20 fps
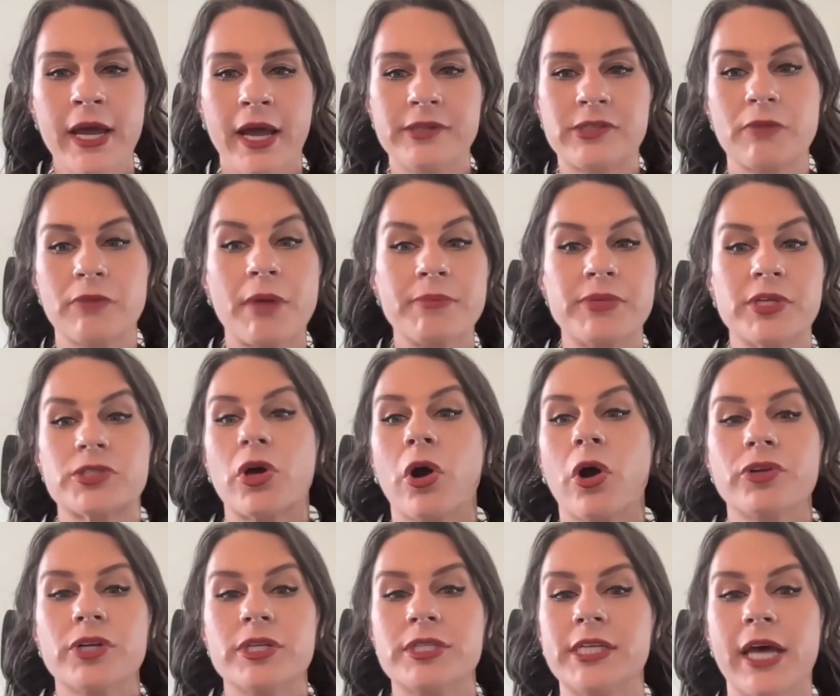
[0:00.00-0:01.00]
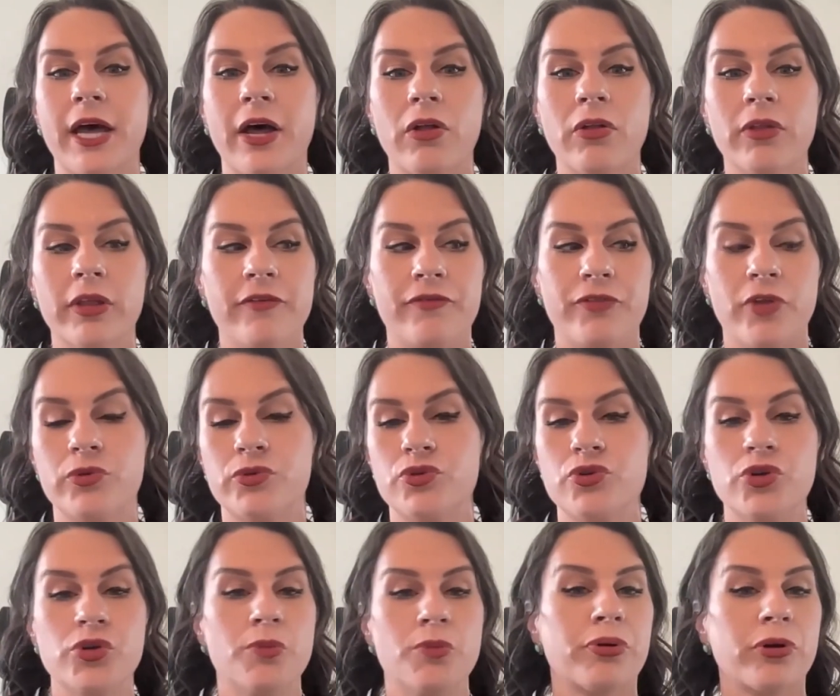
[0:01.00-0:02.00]
And sometimes it's hard to tell if those
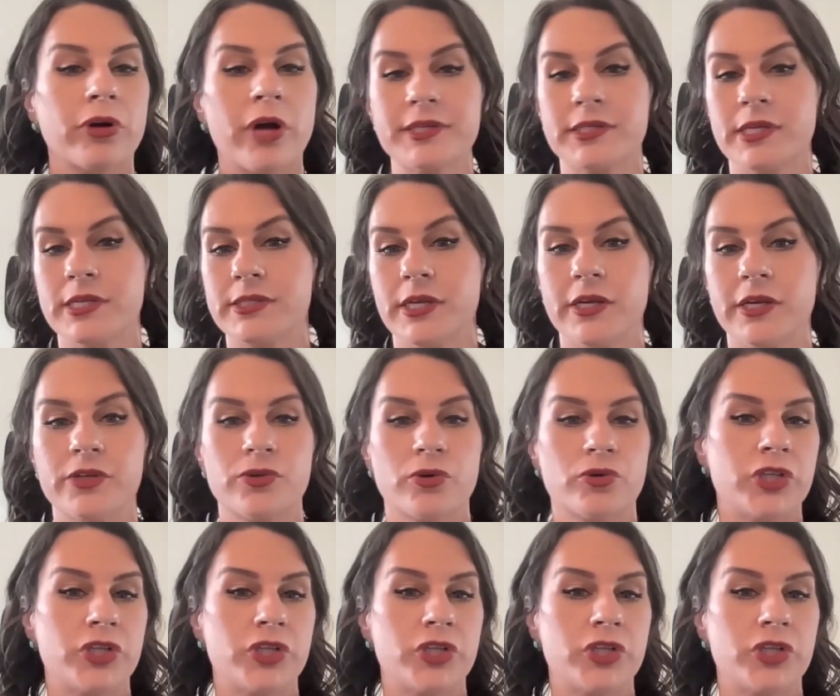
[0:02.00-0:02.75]
new processes